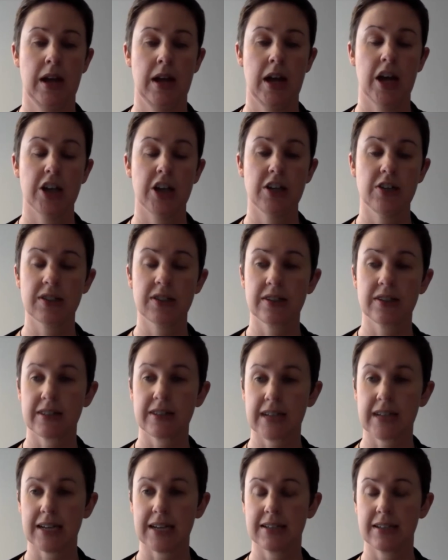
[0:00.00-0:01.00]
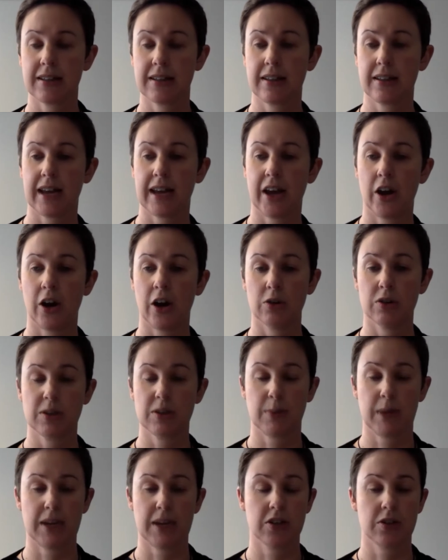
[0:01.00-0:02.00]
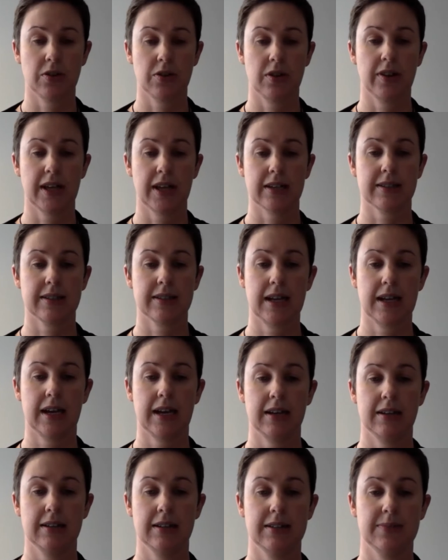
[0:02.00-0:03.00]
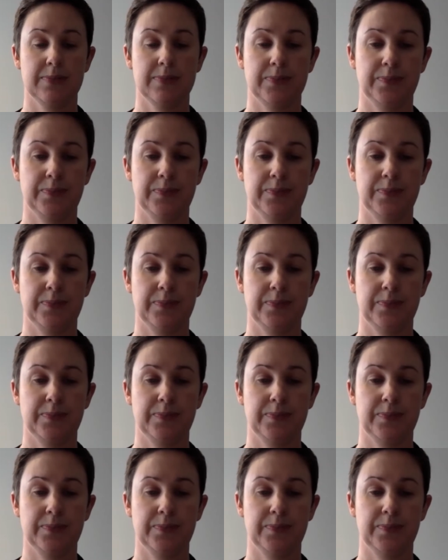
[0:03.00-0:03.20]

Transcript: and using the data that they hold to make sure that that's the case.